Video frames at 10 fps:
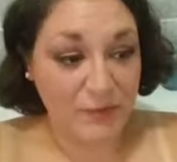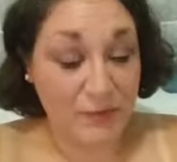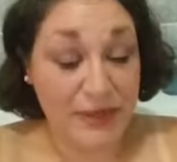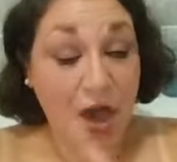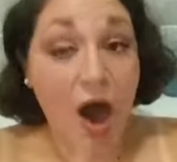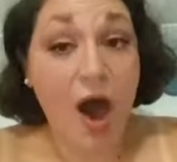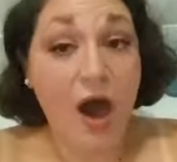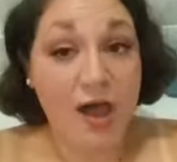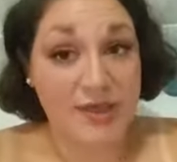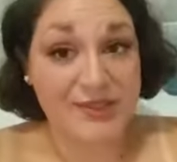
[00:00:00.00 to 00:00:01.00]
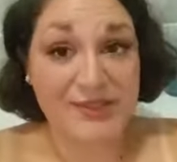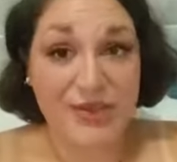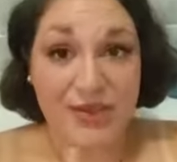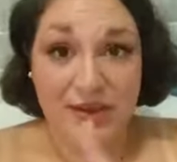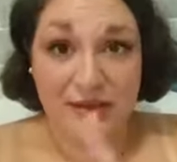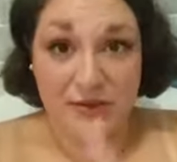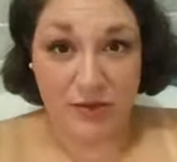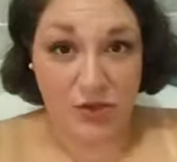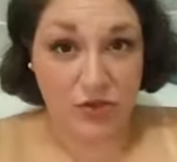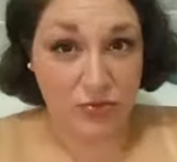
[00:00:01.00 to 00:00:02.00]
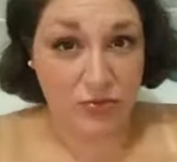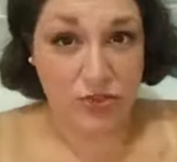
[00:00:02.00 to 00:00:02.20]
because you